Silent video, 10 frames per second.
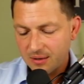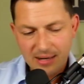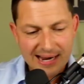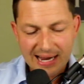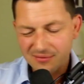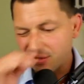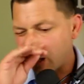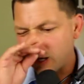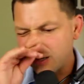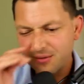I have
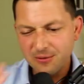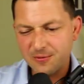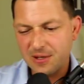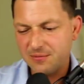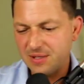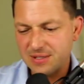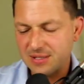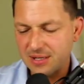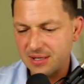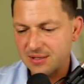like
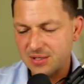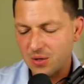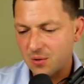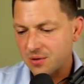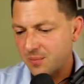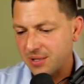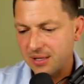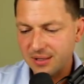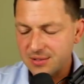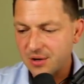56 sold or
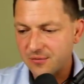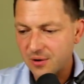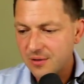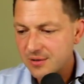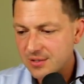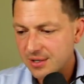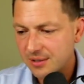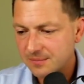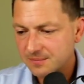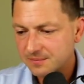pending so far this
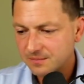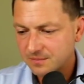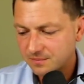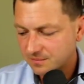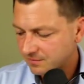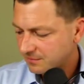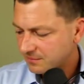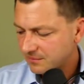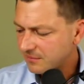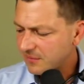year
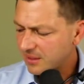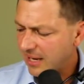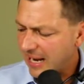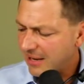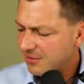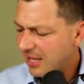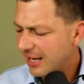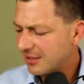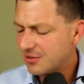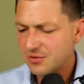I have
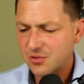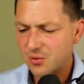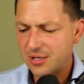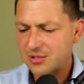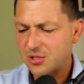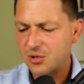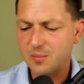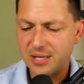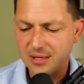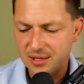like 22
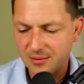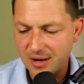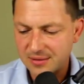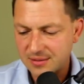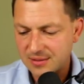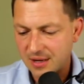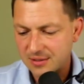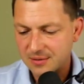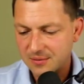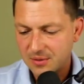pending right this
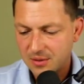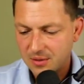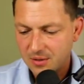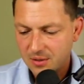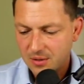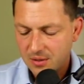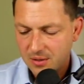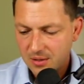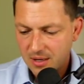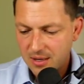second
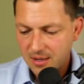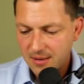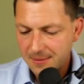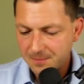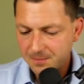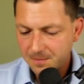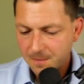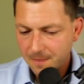um,